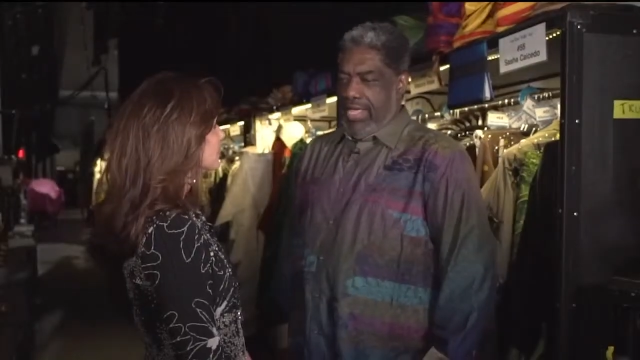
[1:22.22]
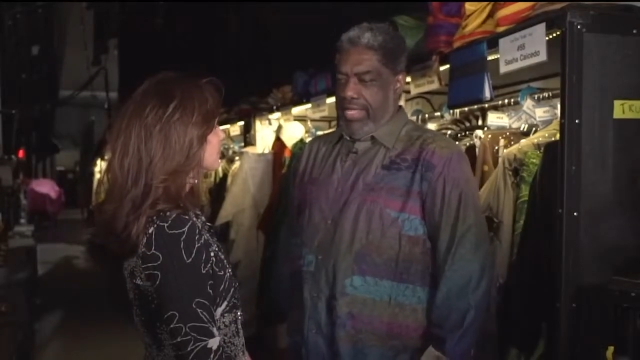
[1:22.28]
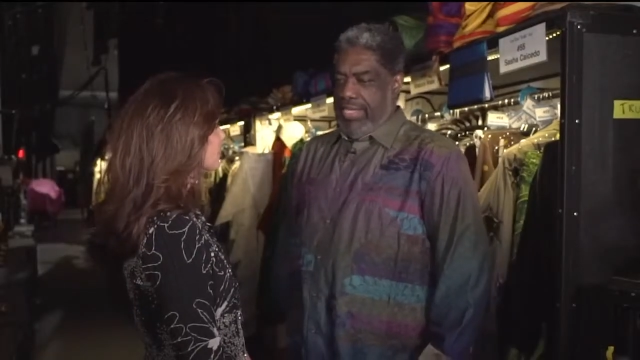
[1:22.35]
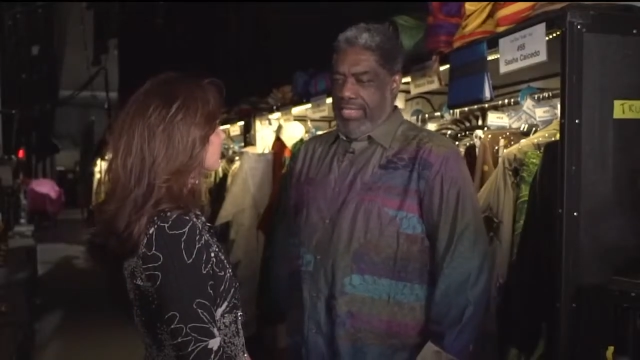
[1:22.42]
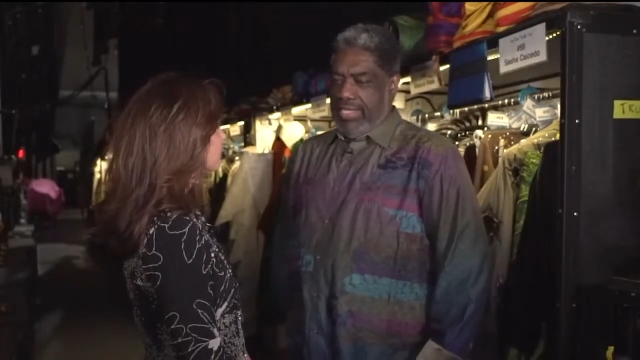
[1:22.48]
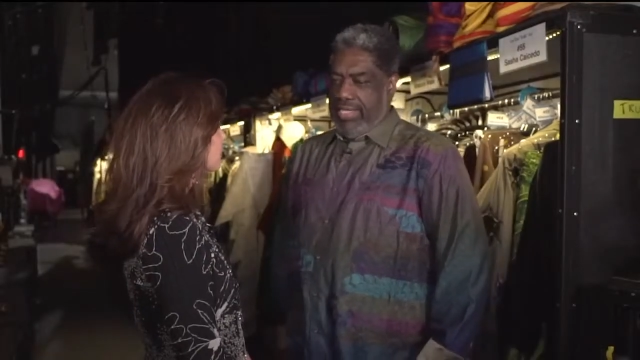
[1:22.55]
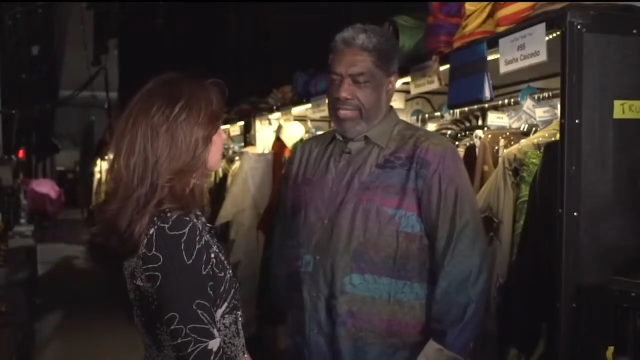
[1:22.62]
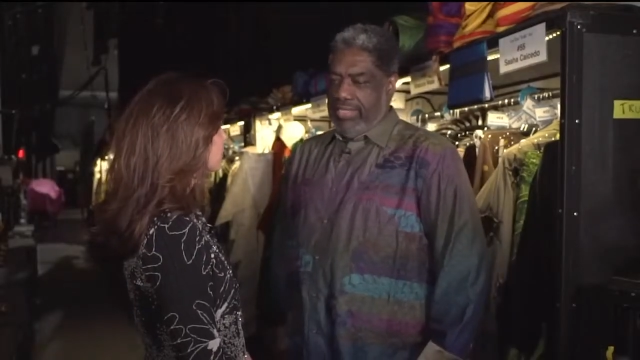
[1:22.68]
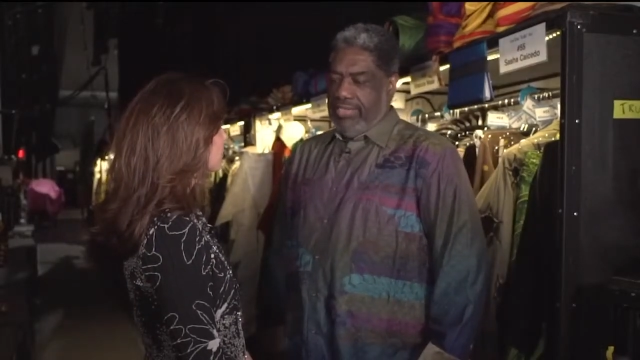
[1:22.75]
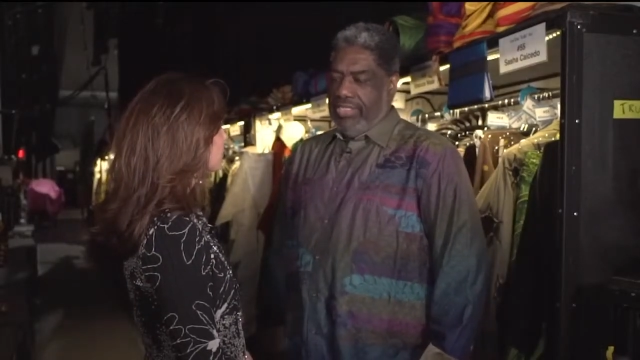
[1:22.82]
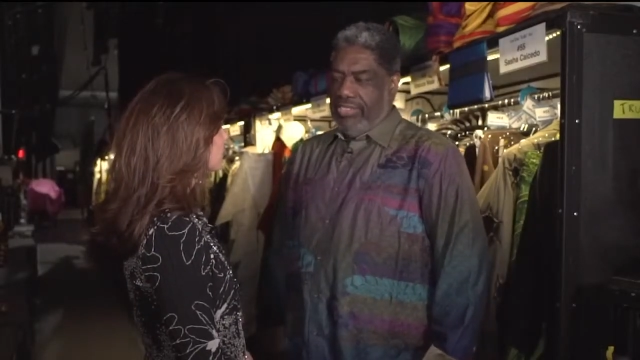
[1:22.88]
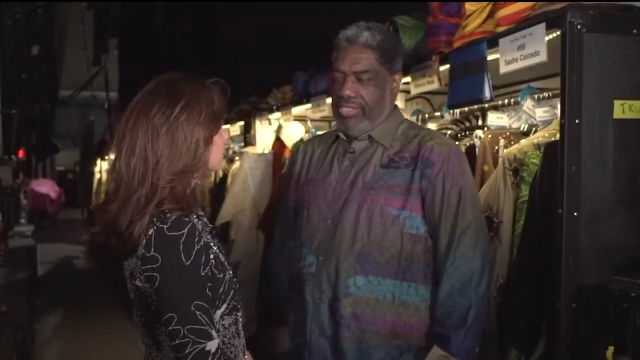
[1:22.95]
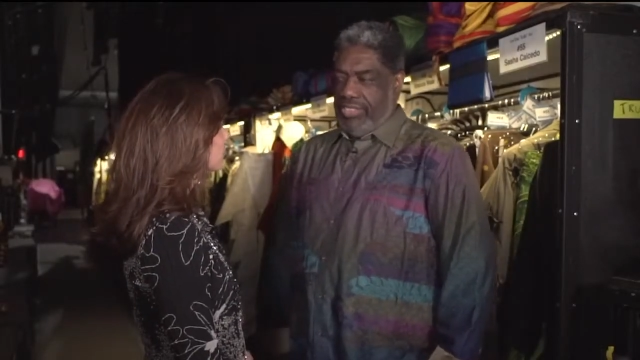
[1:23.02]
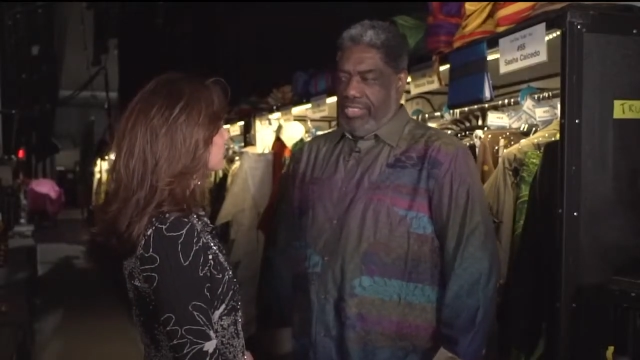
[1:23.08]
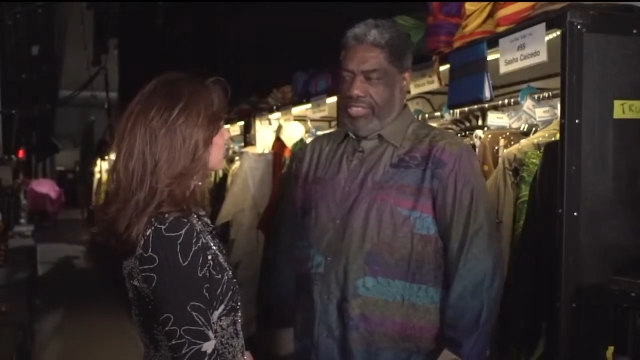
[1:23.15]
anything that
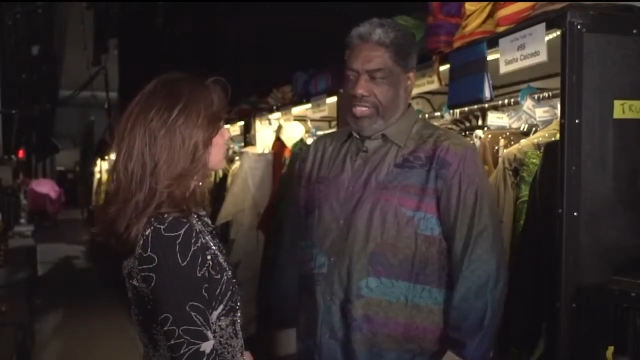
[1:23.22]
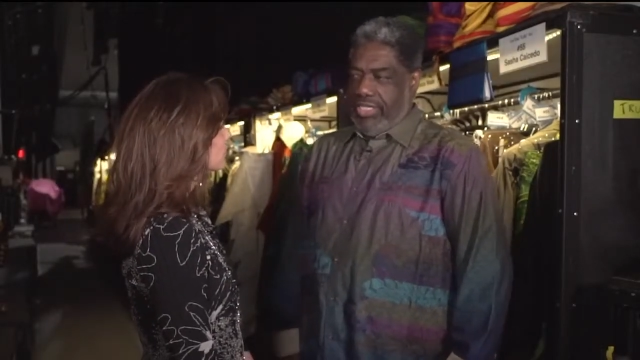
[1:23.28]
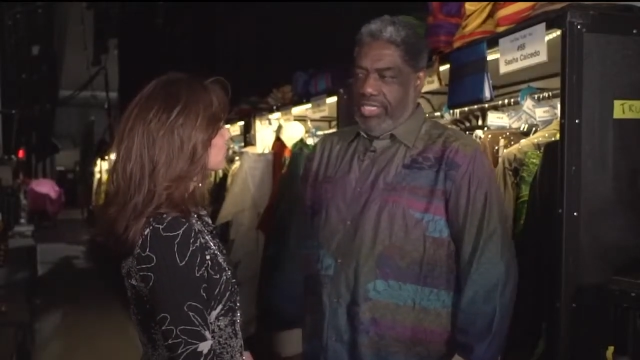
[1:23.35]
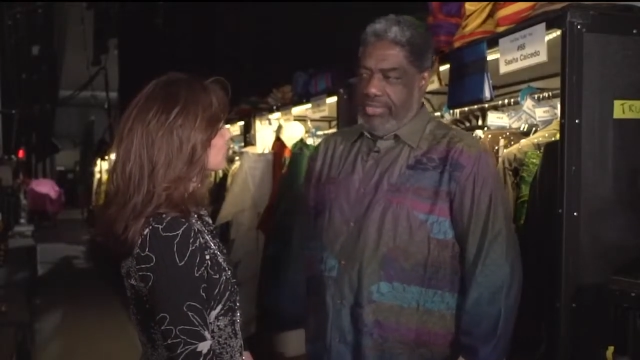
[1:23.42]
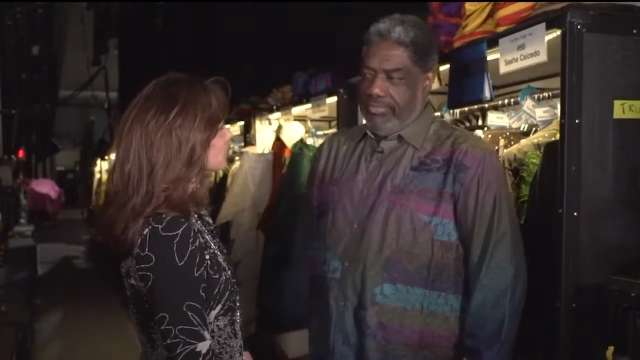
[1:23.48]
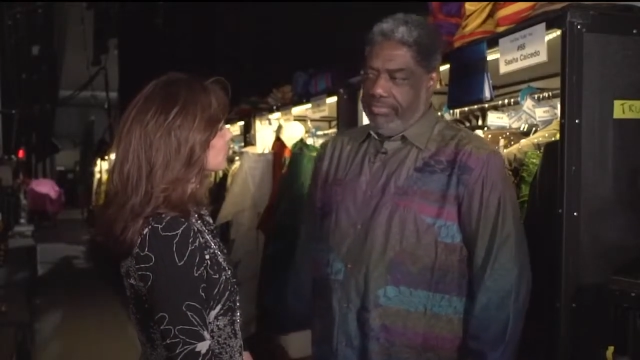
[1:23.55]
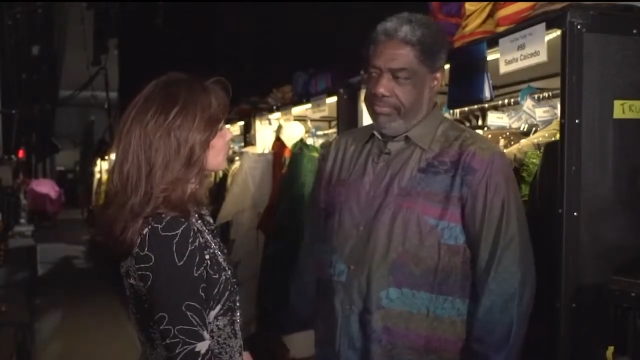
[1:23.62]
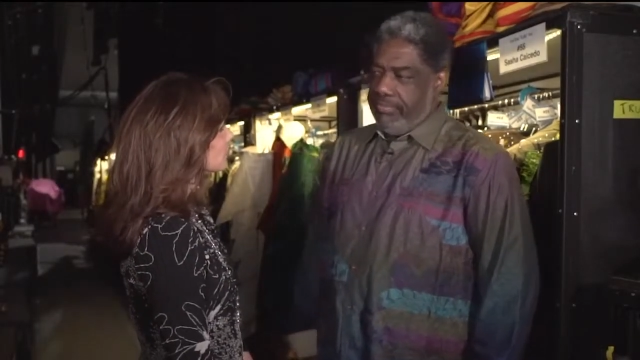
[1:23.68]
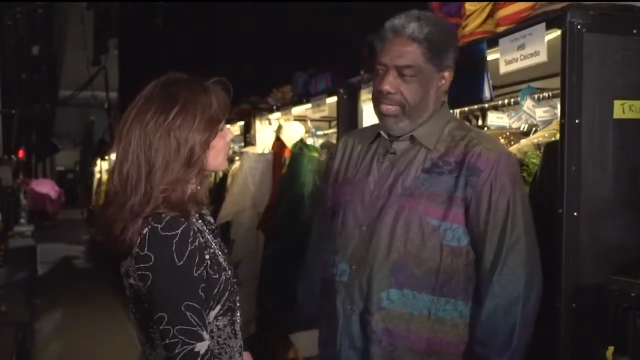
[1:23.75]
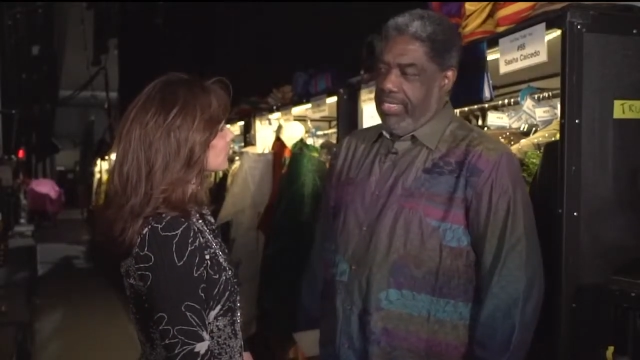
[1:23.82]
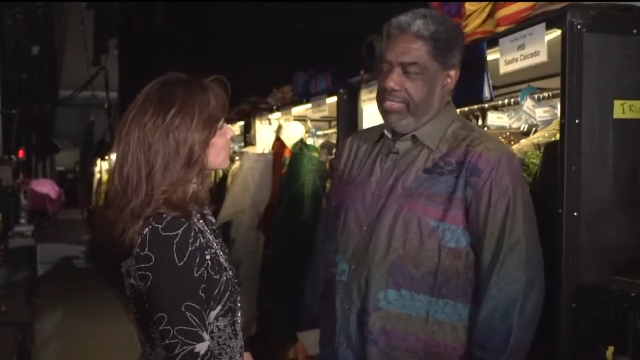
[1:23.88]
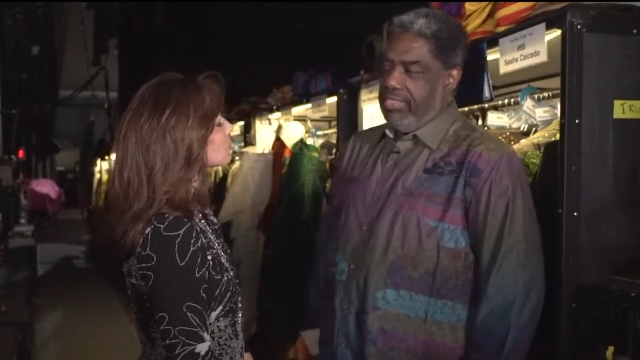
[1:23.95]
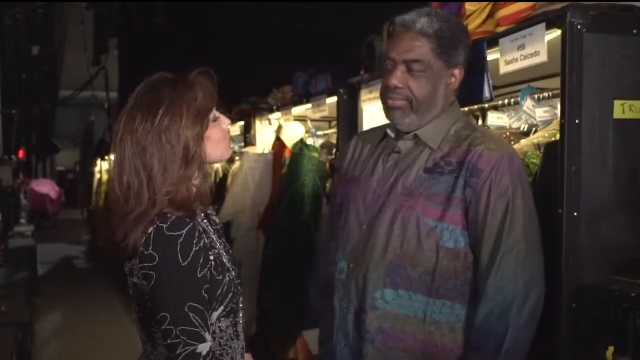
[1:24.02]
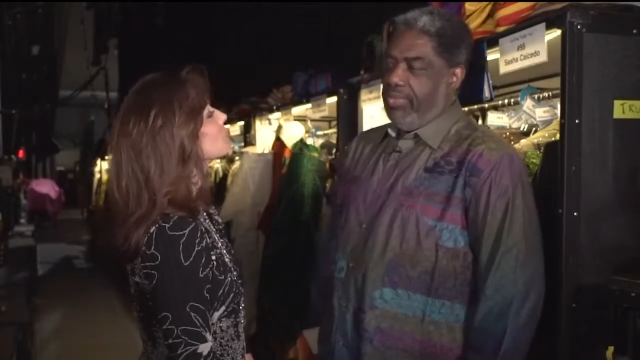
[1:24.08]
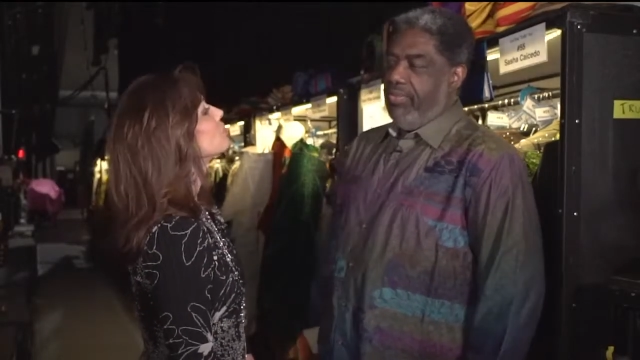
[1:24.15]
touches their skin
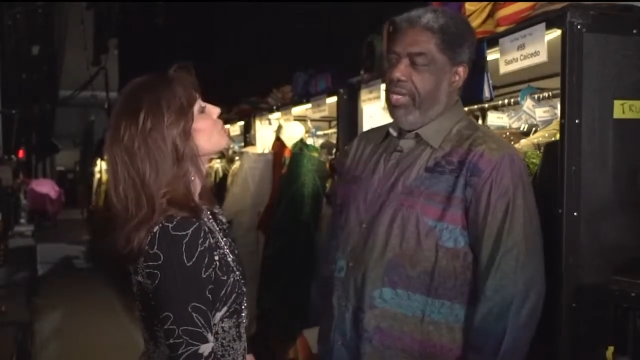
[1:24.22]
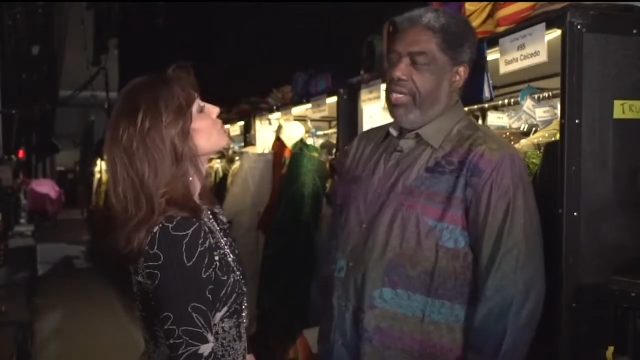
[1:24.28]
has to be